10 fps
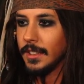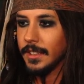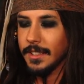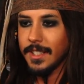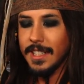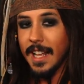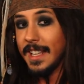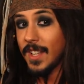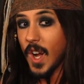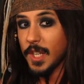See, now
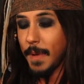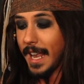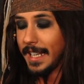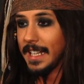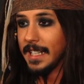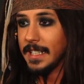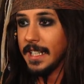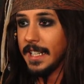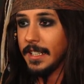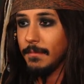these guys are panicking and you
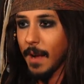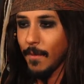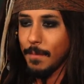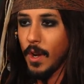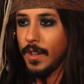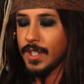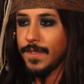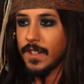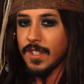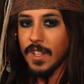hear them. I'm repairing as
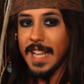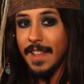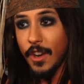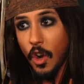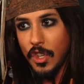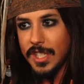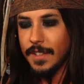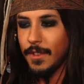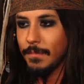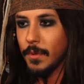fast as I can. They're not listening
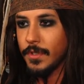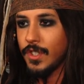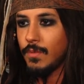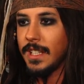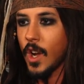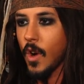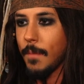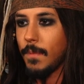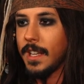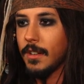for boarders. We go
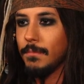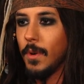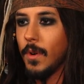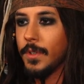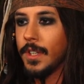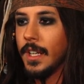up, we get on board.